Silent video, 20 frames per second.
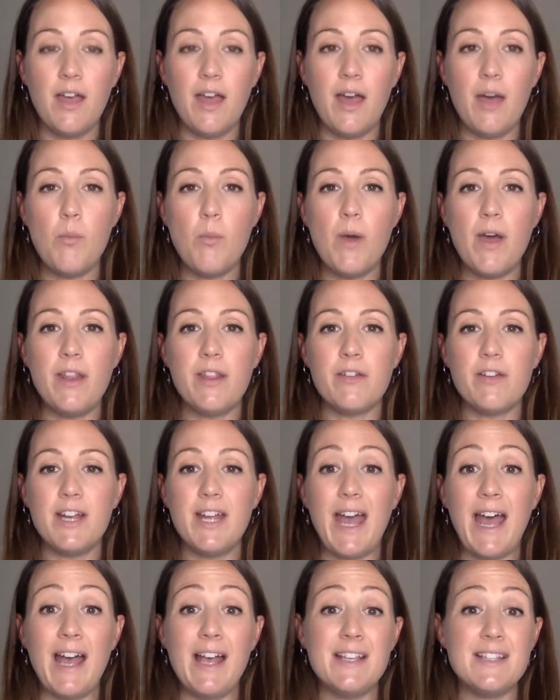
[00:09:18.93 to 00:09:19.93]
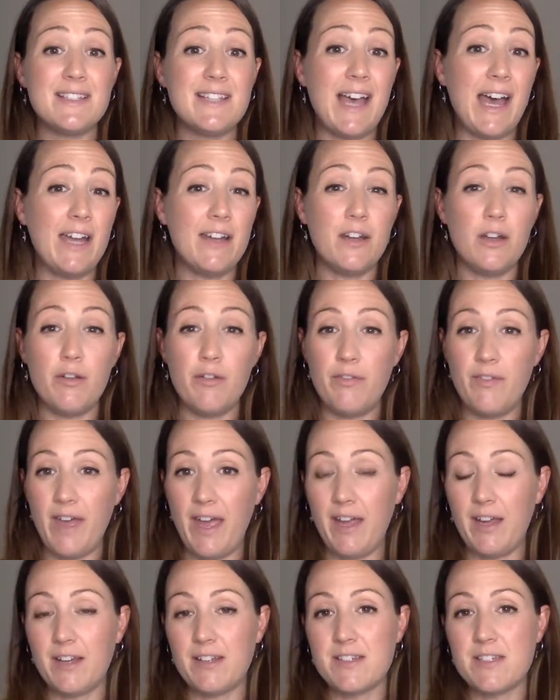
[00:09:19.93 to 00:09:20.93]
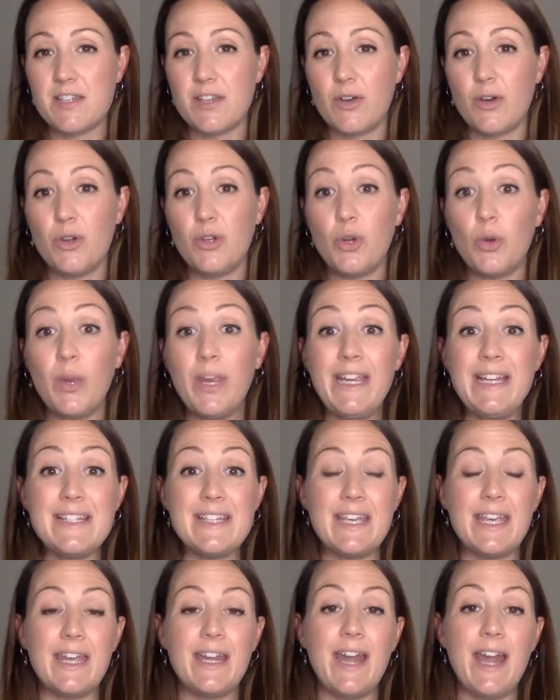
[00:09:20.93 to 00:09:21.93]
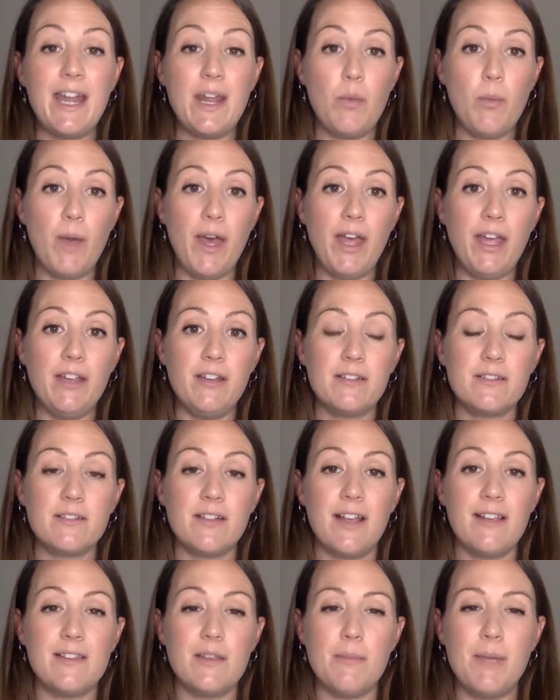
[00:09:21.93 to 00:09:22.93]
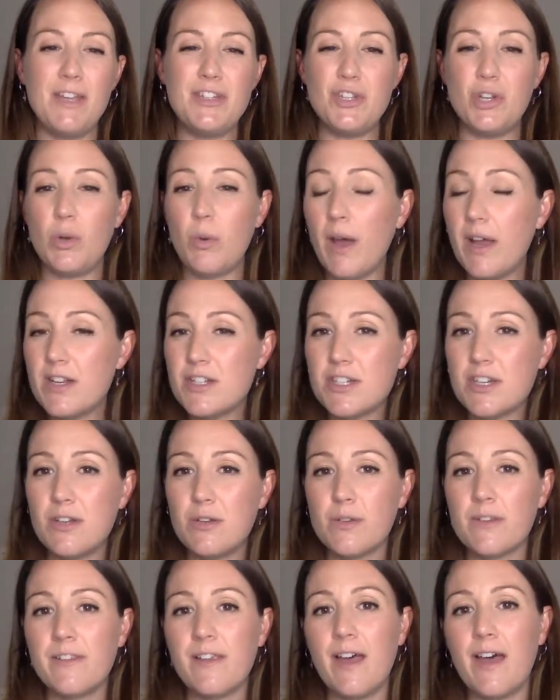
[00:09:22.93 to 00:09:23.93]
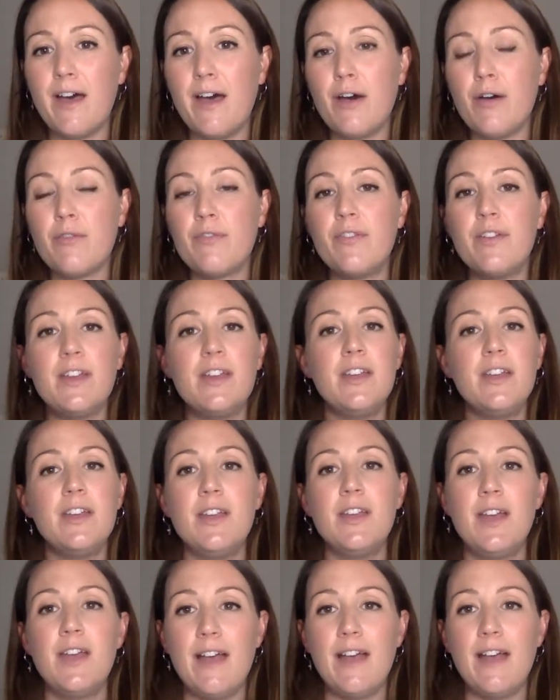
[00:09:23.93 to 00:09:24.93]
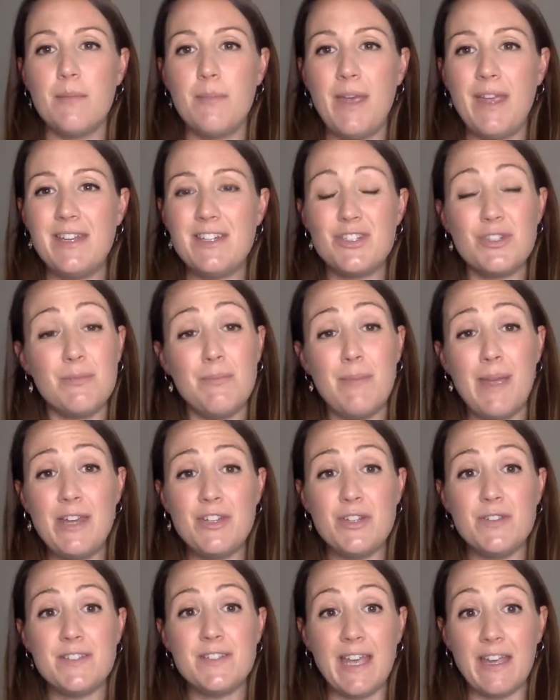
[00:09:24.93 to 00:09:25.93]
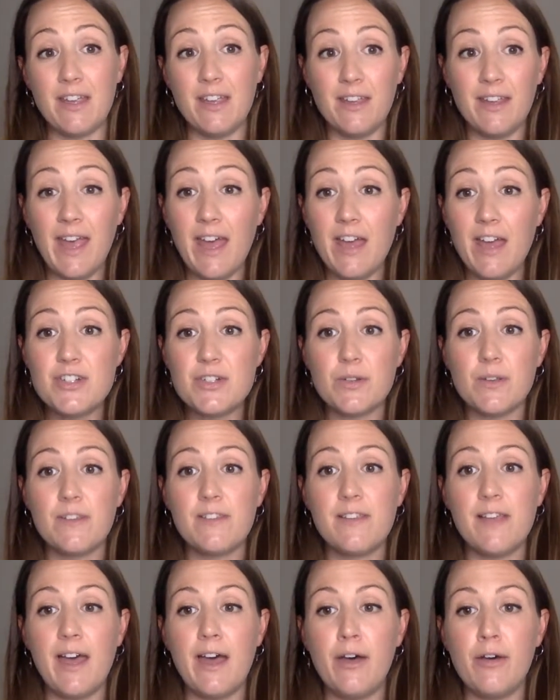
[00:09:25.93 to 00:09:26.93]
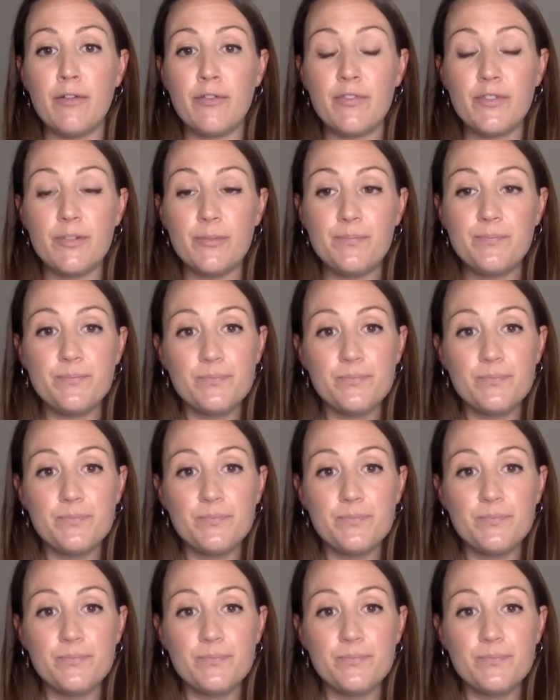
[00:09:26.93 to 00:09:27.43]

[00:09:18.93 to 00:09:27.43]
and whether it has had an effect on your eating in any way has it made you question yourself has it made made you second guess yourself